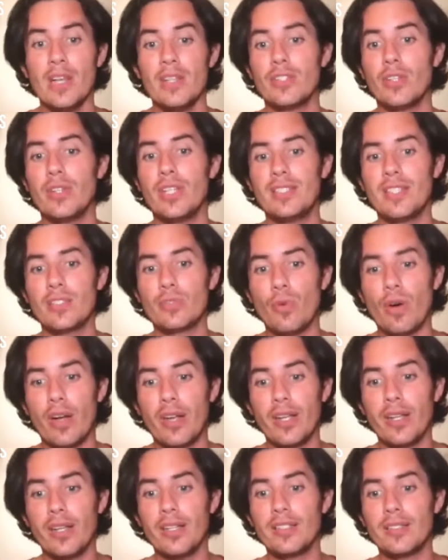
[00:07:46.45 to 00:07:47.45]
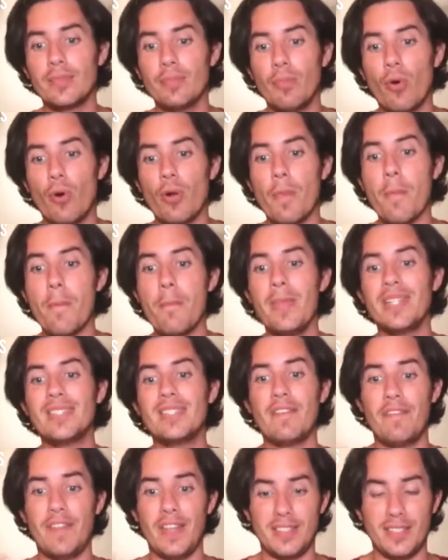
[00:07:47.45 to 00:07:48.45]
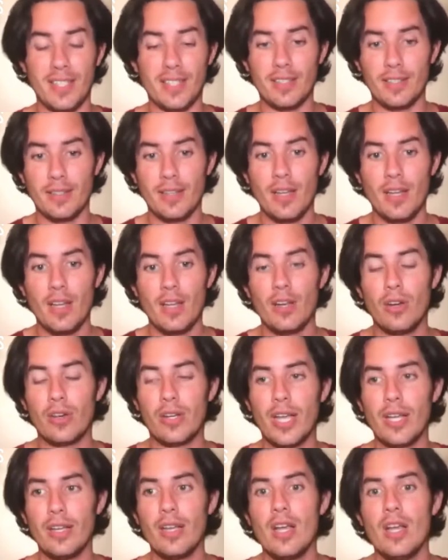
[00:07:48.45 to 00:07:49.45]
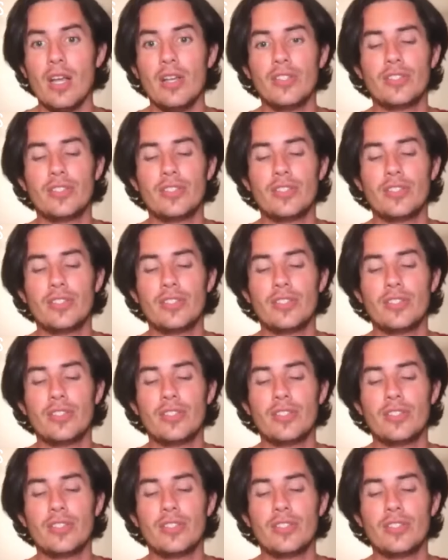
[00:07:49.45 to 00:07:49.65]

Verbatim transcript: So this is why it's more metaphysic, okay?